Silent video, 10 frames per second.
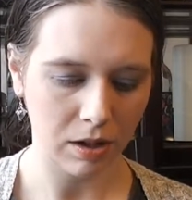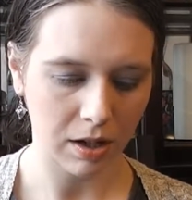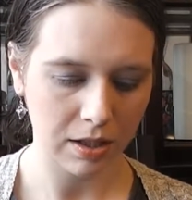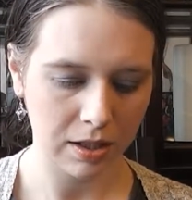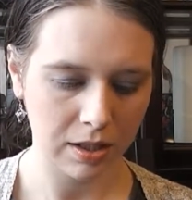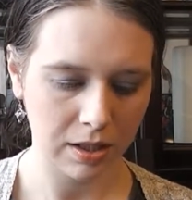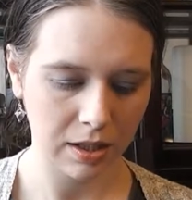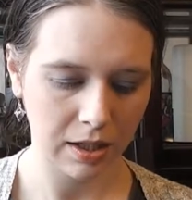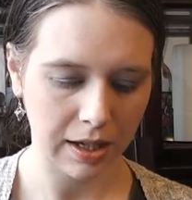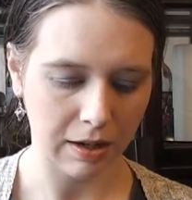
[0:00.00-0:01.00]
not
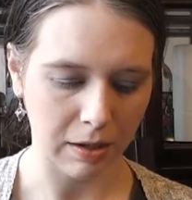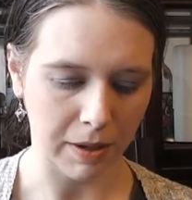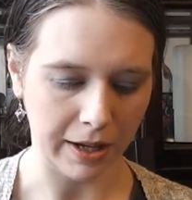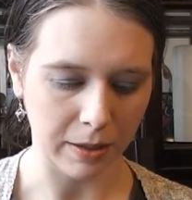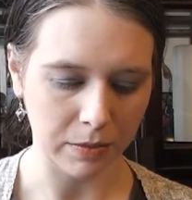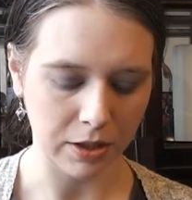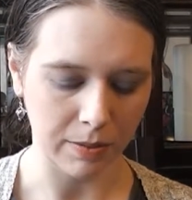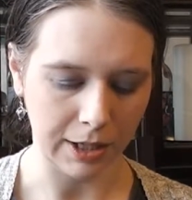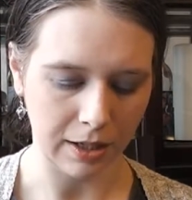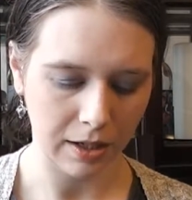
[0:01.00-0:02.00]
carry backup
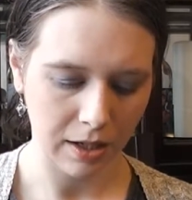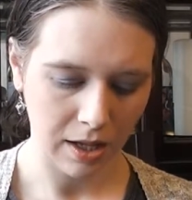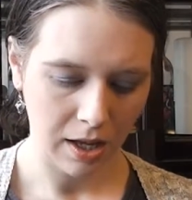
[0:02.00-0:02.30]
tubing.